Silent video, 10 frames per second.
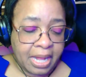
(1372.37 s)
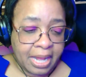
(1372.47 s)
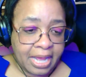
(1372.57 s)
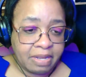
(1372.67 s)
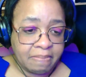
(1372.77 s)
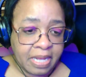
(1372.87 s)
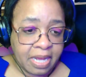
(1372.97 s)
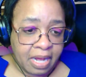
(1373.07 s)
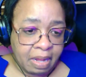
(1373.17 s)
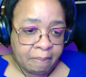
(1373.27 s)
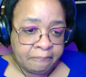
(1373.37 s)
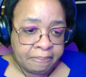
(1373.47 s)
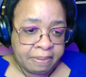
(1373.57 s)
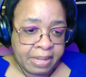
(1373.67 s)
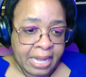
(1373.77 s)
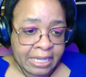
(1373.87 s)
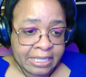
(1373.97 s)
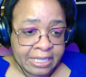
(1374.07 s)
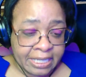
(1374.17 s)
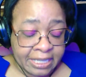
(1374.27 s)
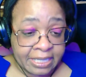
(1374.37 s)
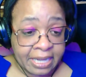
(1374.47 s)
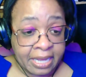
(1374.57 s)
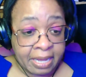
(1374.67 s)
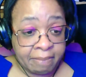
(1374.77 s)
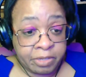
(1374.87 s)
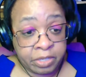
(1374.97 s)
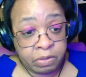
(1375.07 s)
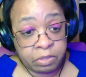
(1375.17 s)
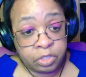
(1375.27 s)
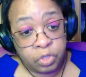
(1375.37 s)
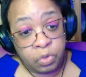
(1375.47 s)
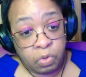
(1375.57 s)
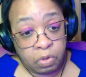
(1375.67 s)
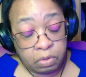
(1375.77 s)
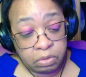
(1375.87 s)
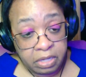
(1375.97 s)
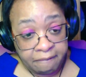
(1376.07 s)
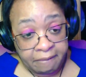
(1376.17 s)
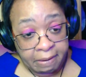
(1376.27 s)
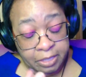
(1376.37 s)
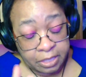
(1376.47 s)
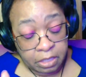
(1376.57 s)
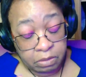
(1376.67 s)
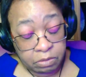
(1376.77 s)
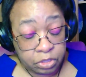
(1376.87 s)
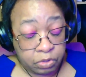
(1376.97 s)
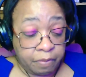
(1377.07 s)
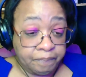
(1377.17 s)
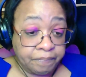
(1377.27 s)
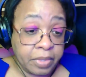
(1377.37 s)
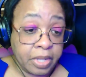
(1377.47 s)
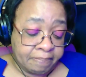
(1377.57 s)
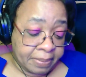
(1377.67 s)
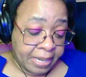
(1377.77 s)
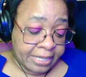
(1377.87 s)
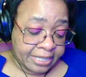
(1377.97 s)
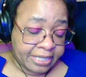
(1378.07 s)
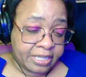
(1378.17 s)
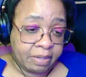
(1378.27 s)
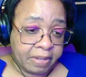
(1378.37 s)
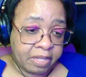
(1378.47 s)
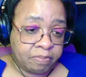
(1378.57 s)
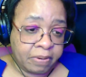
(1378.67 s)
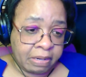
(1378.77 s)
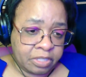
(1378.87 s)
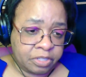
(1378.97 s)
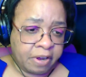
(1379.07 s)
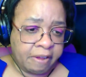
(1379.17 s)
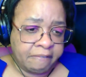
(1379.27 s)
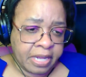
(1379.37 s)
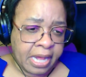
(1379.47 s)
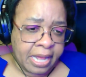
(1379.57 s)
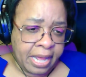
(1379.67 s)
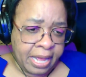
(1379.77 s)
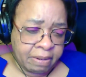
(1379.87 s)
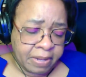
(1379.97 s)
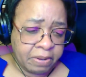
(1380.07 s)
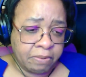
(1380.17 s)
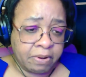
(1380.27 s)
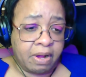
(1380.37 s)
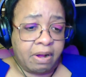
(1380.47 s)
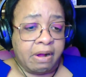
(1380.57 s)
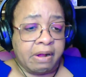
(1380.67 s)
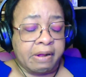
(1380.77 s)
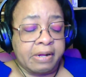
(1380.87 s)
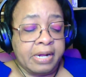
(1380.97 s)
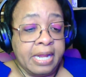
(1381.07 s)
I had to be up at 6 a.m. to go to school if I was going to go to school. But as I said, by this point I was driving. I had my own car,